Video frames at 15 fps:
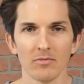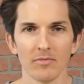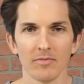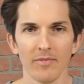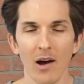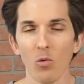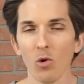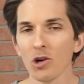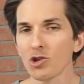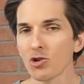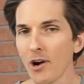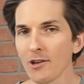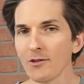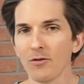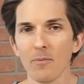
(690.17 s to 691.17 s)
That word
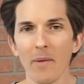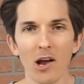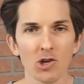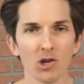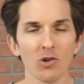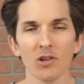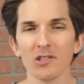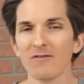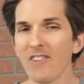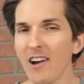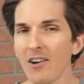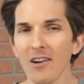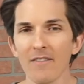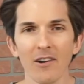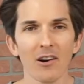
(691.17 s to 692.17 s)
transformational is
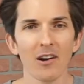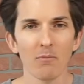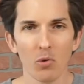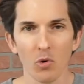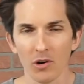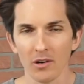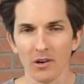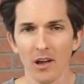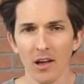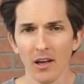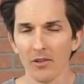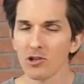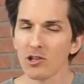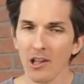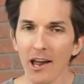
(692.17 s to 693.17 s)
very, very important.
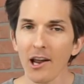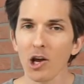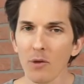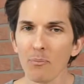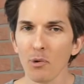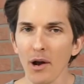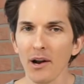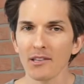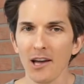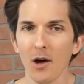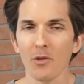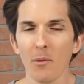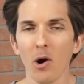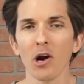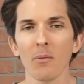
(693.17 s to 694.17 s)
There's a lot of good products out
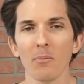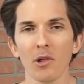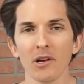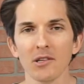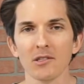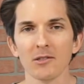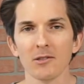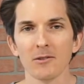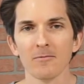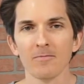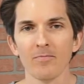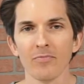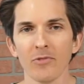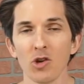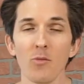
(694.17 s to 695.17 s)
in the marketplace.
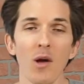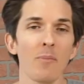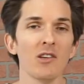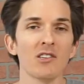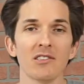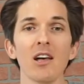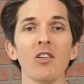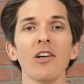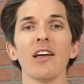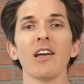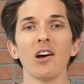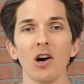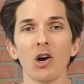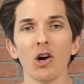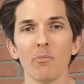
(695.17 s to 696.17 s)
You may be
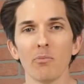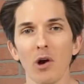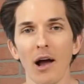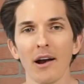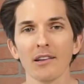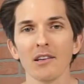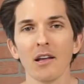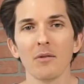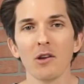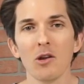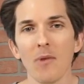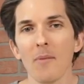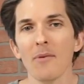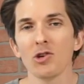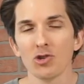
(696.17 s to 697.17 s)
selling a good product and you
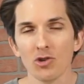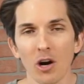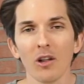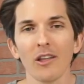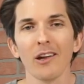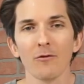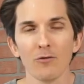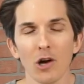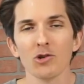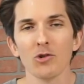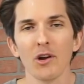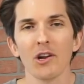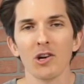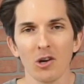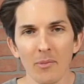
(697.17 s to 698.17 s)
may be struggling and
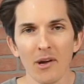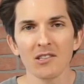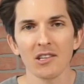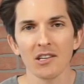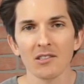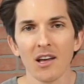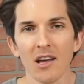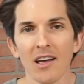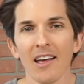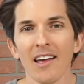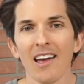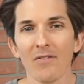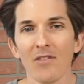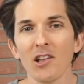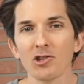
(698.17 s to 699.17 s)
frustrated in your business.
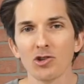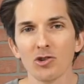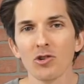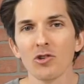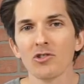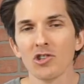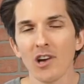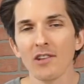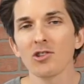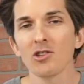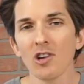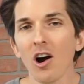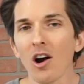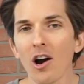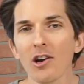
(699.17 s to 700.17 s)
If that's true,
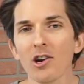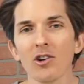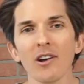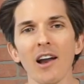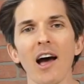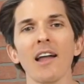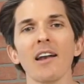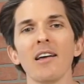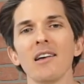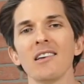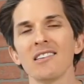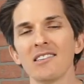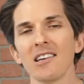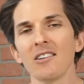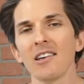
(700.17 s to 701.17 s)
chances are you're not
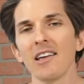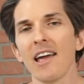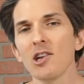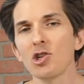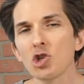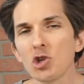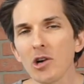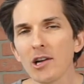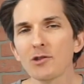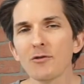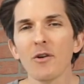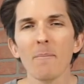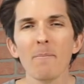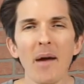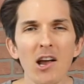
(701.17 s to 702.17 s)
selling a
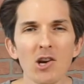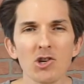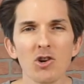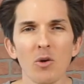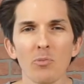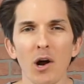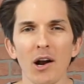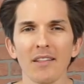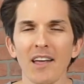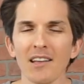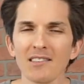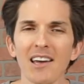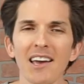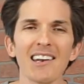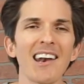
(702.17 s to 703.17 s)
transformational product.
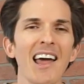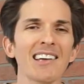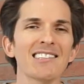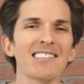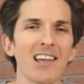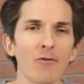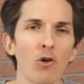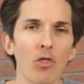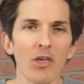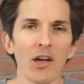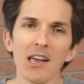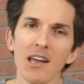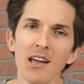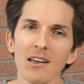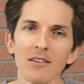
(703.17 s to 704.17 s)
That's like next level
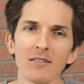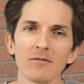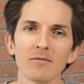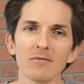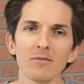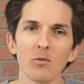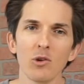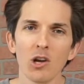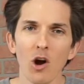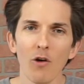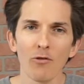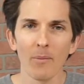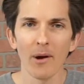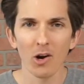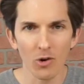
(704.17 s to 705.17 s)
thinking. When you go
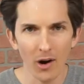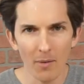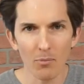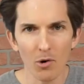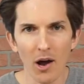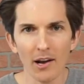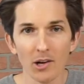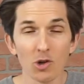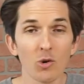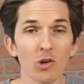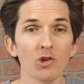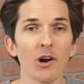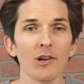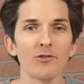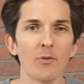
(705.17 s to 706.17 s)
from a great product to a
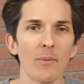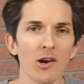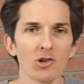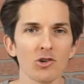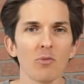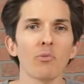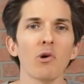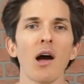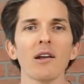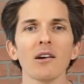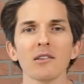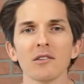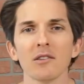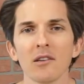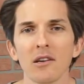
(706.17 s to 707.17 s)
transformational
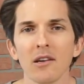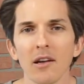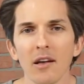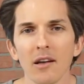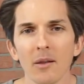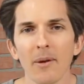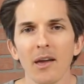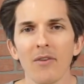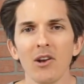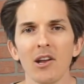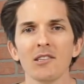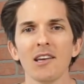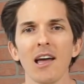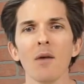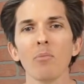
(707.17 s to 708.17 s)
product. Let me give you an
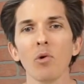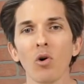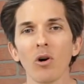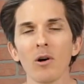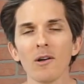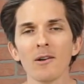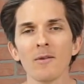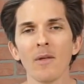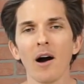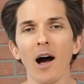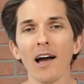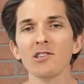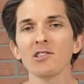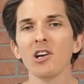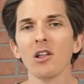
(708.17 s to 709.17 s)
example.
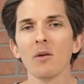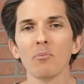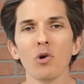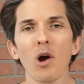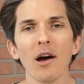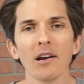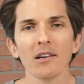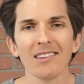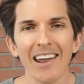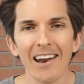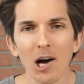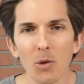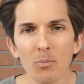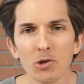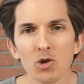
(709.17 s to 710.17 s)
I sell a product that
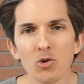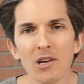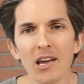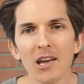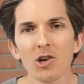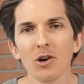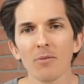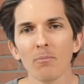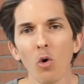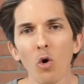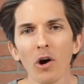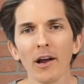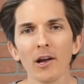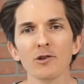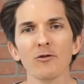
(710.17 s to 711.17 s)
helps you get your
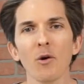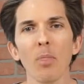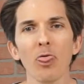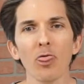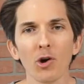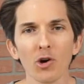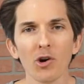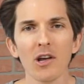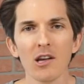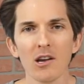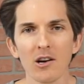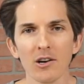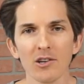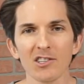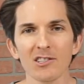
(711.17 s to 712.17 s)
mortgage from 30
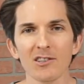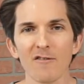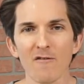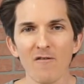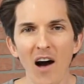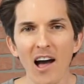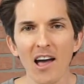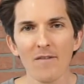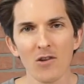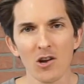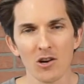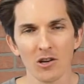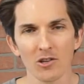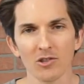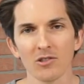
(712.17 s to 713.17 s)
years to 5
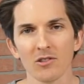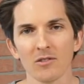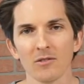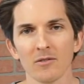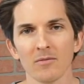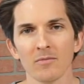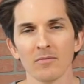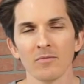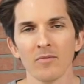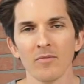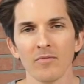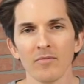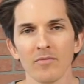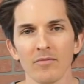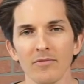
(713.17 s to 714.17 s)
years.
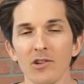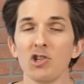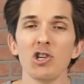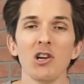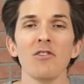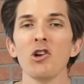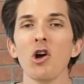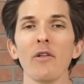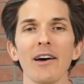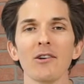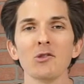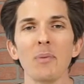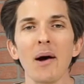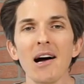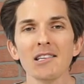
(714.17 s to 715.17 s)
Did you even know that
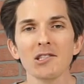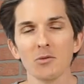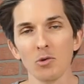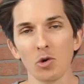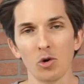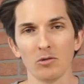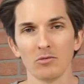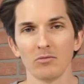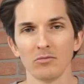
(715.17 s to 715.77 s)
was possible?